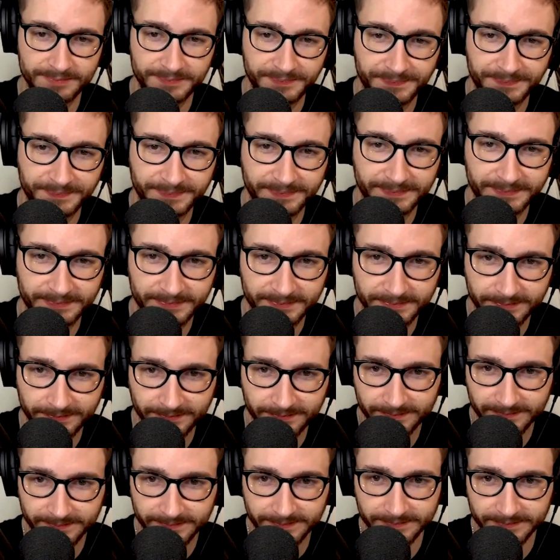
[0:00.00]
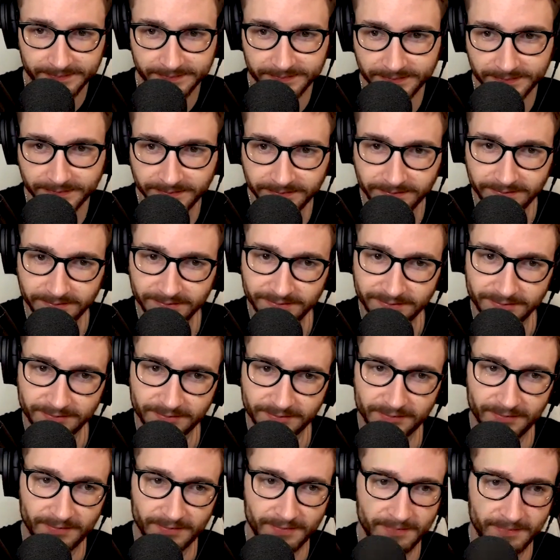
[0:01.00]

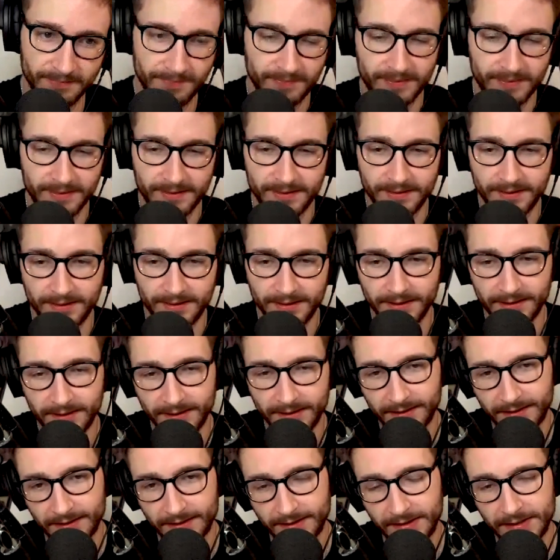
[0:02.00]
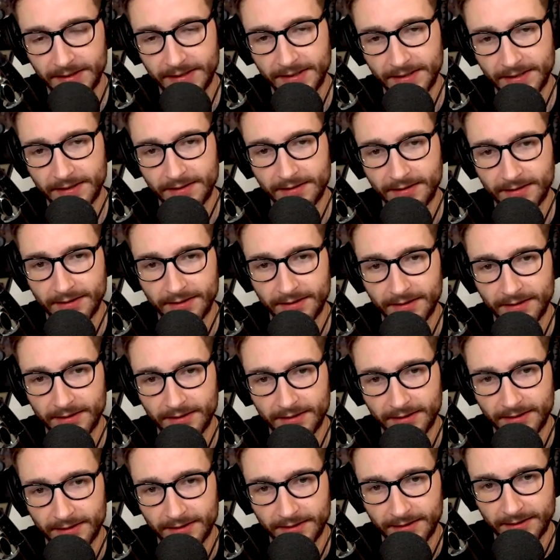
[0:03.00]

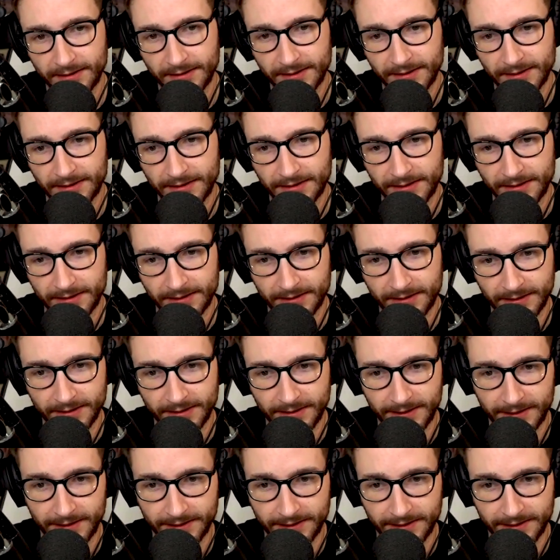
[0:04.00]
(not speaking)